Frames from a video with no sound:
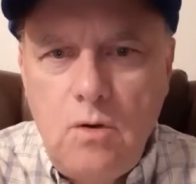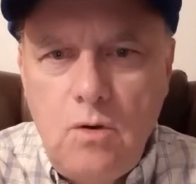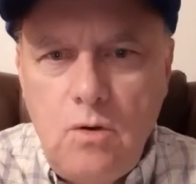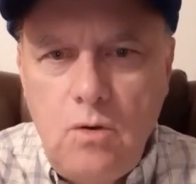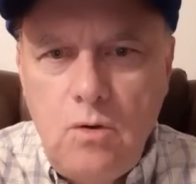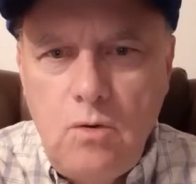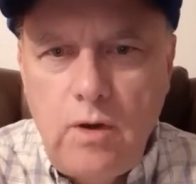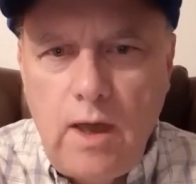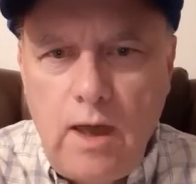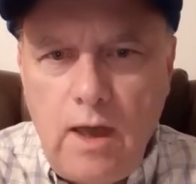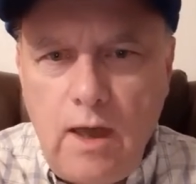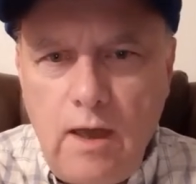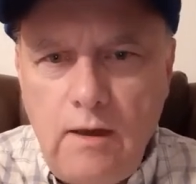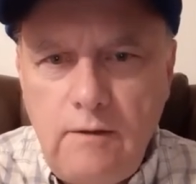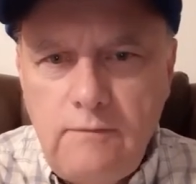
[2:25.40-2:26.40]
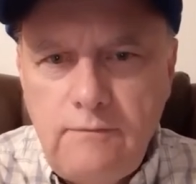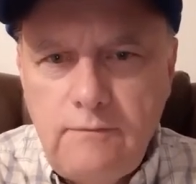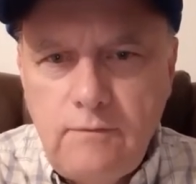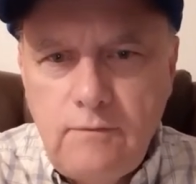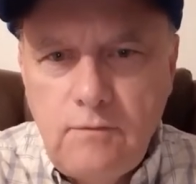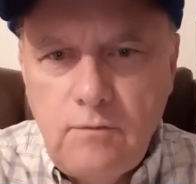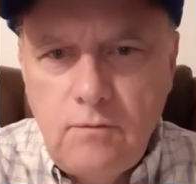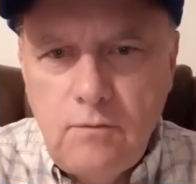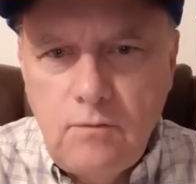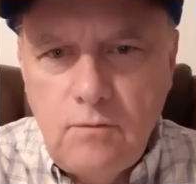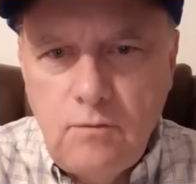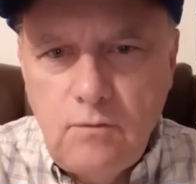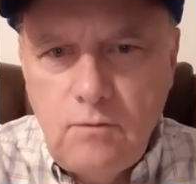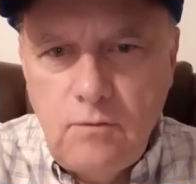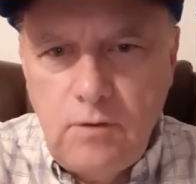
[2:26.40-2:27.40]
who have
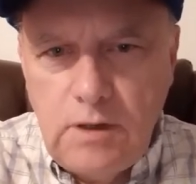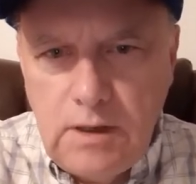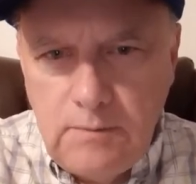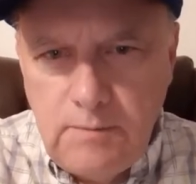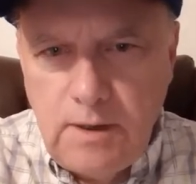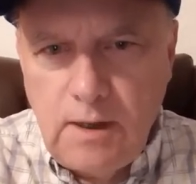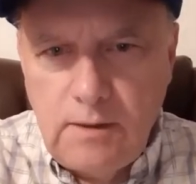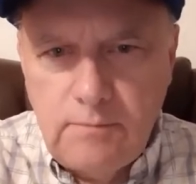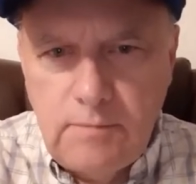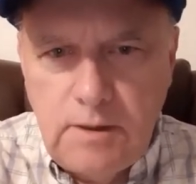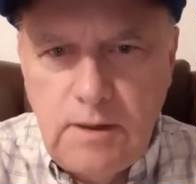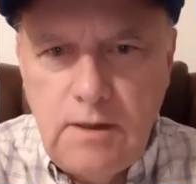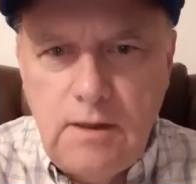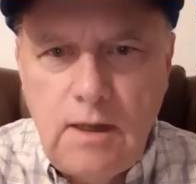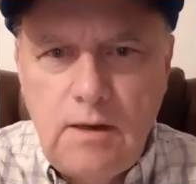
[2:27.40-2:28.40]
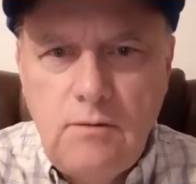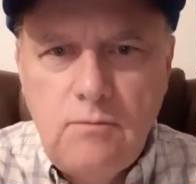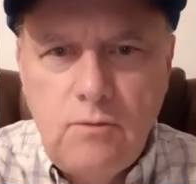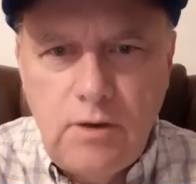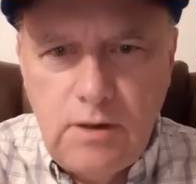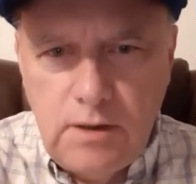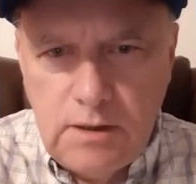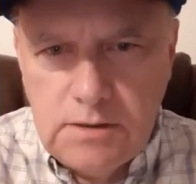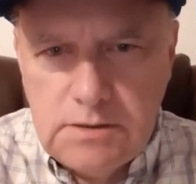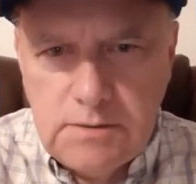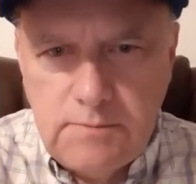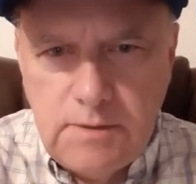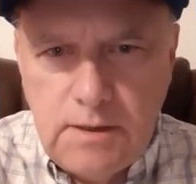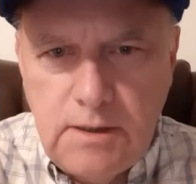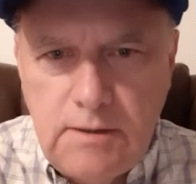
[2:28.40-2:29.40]
emailed me and written into
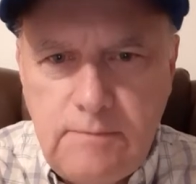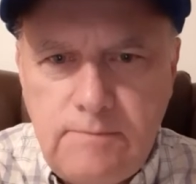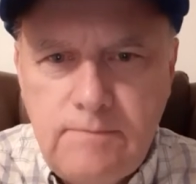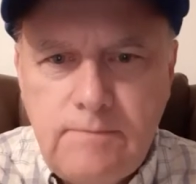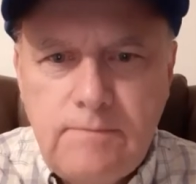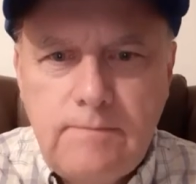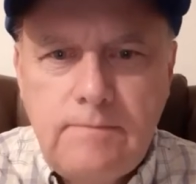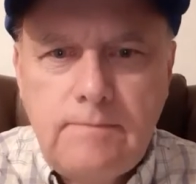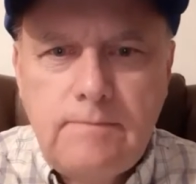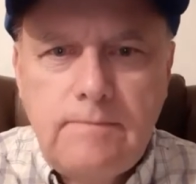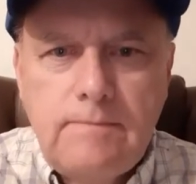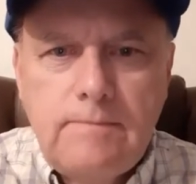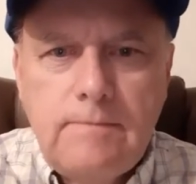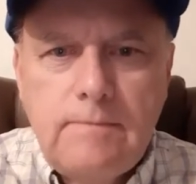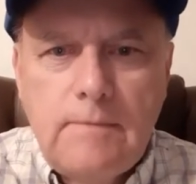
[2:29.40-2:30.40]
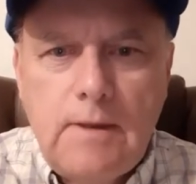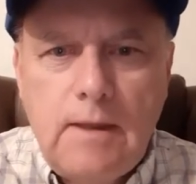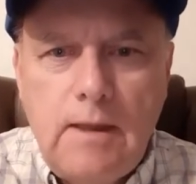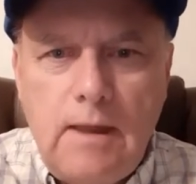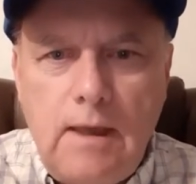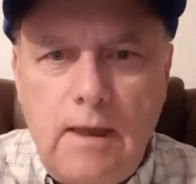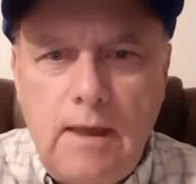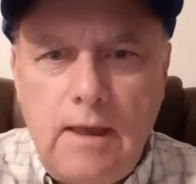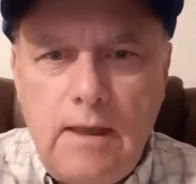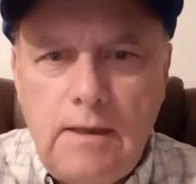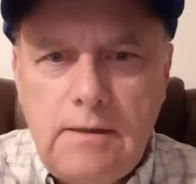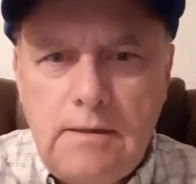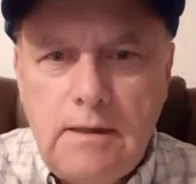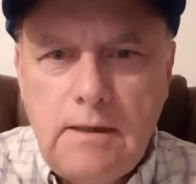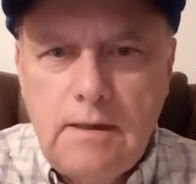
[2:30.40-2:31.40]
me. And,